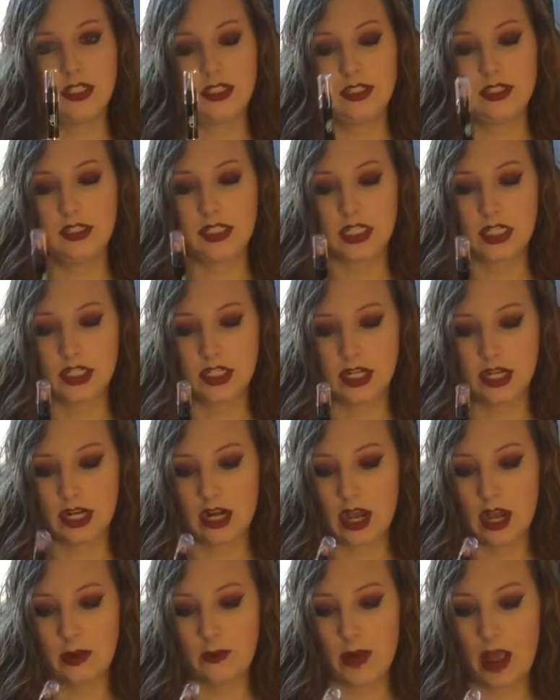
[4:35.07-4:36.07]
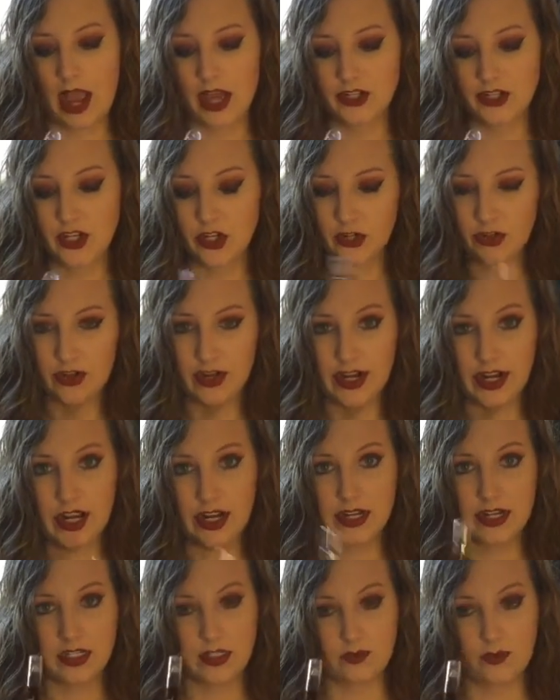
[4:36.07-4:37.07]
Little Secret eyeshadow
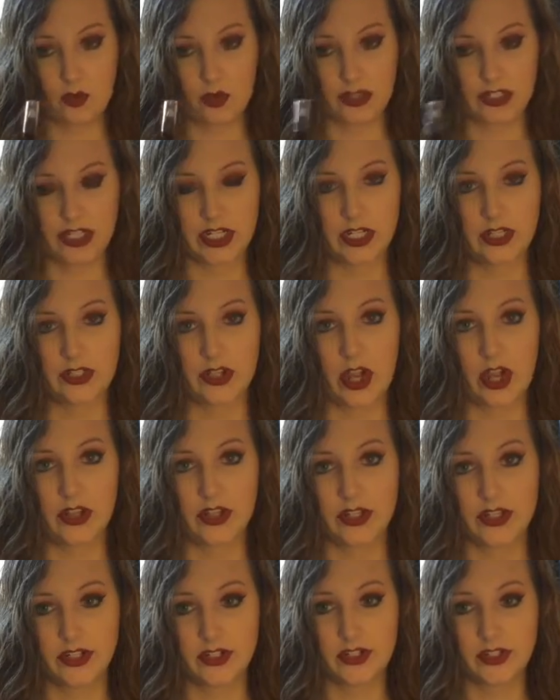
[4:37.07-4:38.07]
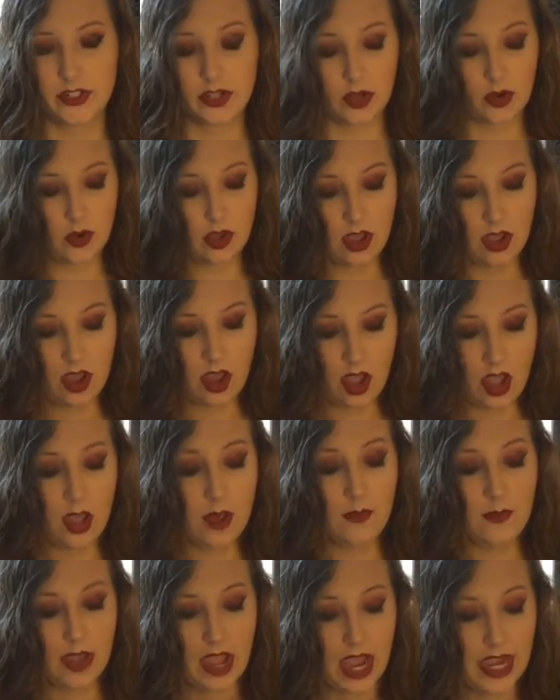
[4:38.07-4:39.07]
crayon is $14. So
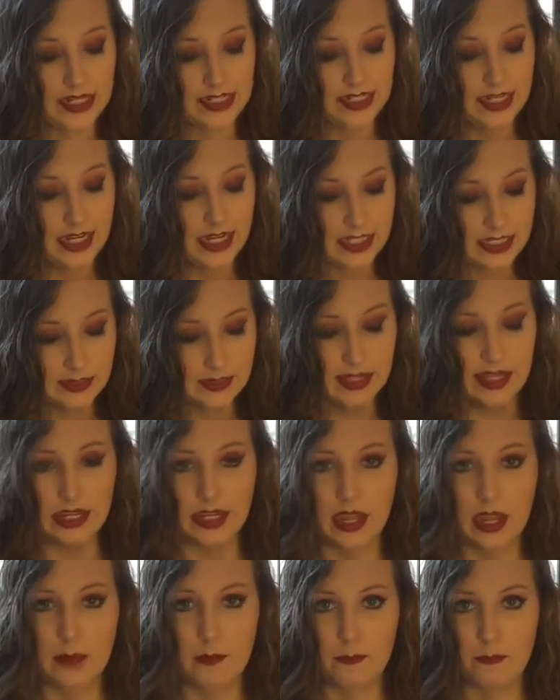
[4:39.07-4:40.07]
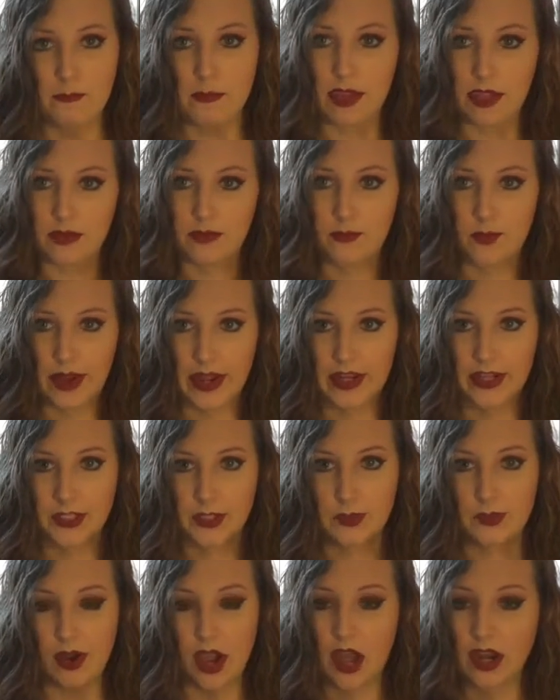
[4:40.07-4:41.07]
I'd say it's like a
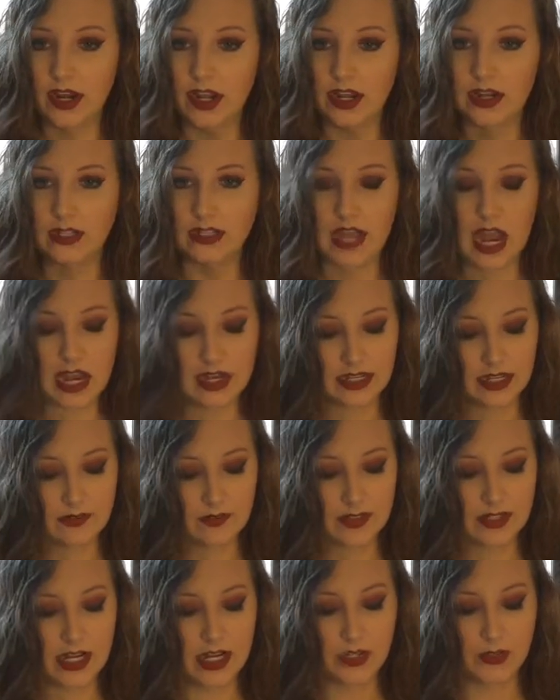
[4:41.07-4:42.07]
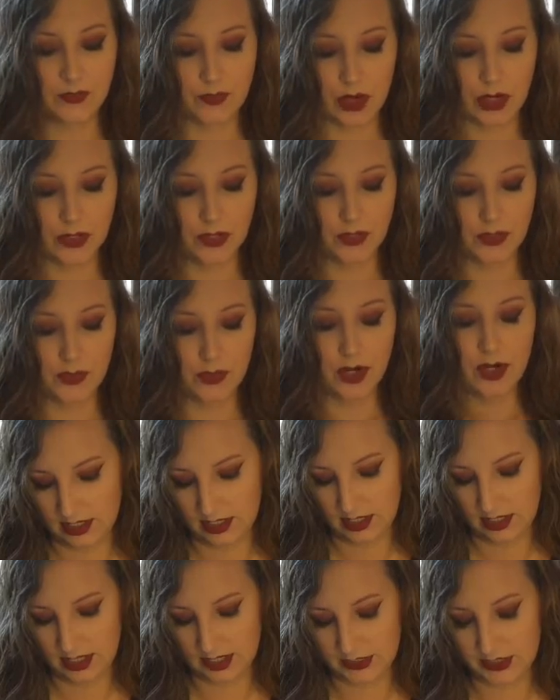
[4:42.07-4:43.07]
mid-range product, definitely not drugstore.
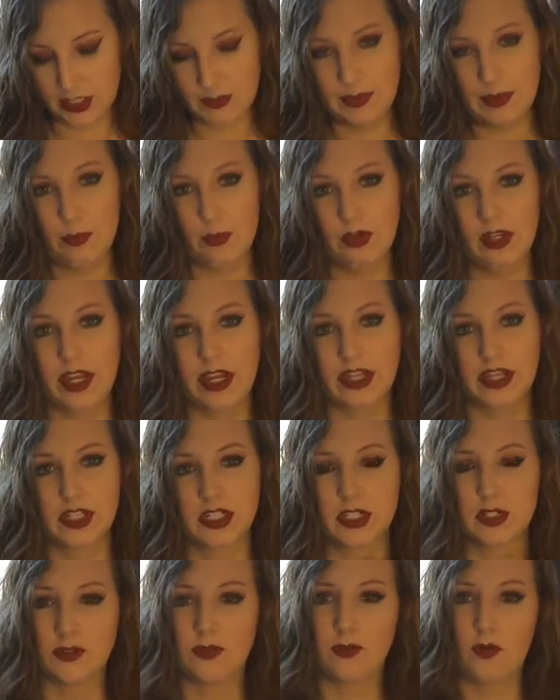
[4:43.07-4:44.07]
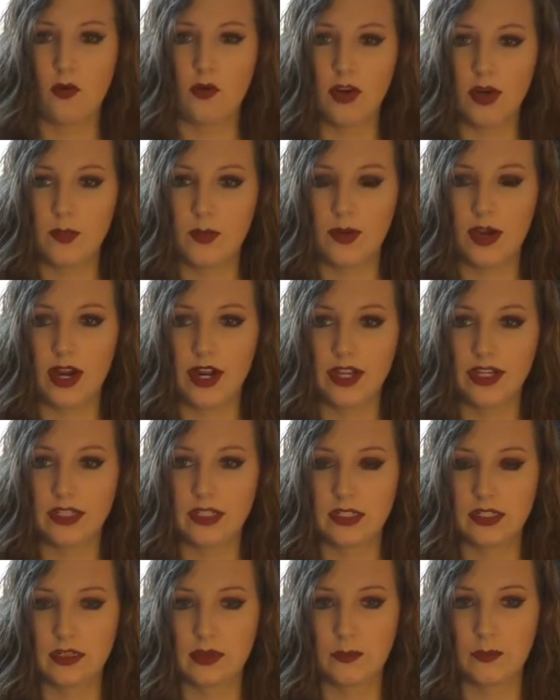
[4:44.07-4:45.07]
It's gonna be more like a Sephora
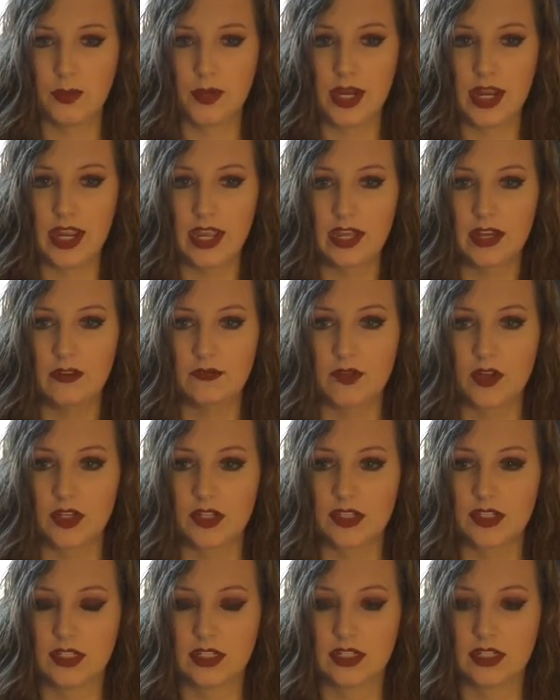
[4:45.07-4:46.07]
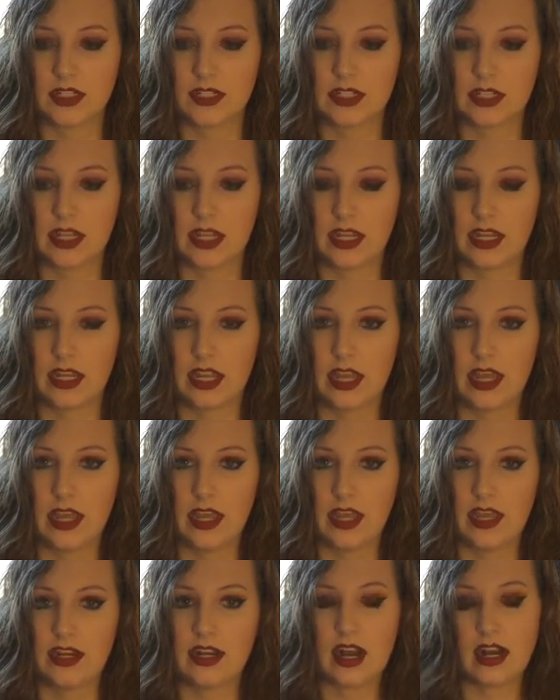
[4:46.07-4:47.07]
price brand versus like
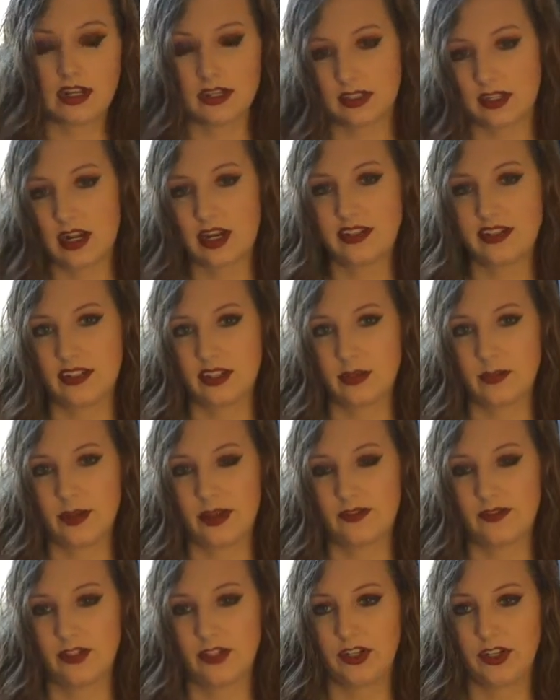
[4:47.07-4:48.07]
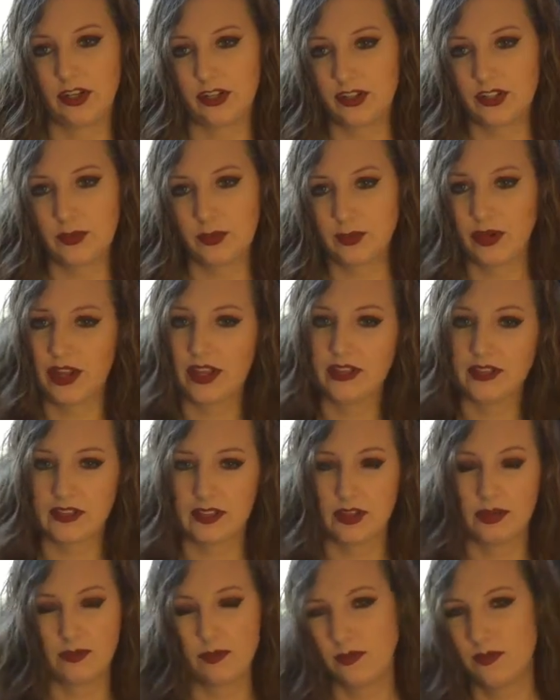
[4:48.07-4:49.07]
an Anastasia Beverly Hills brand.
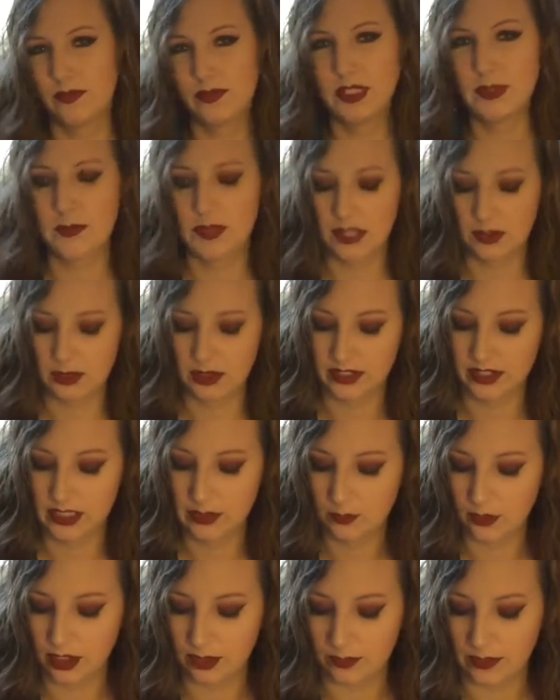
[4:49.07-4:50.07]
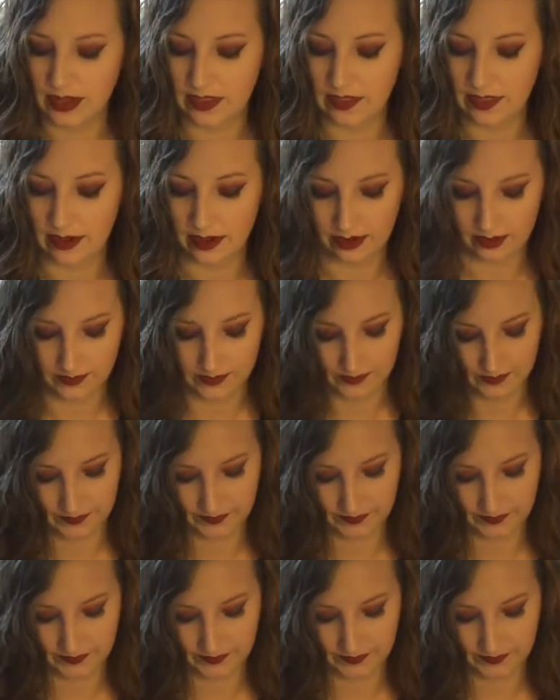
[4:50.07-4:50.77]
So something somewhere in there.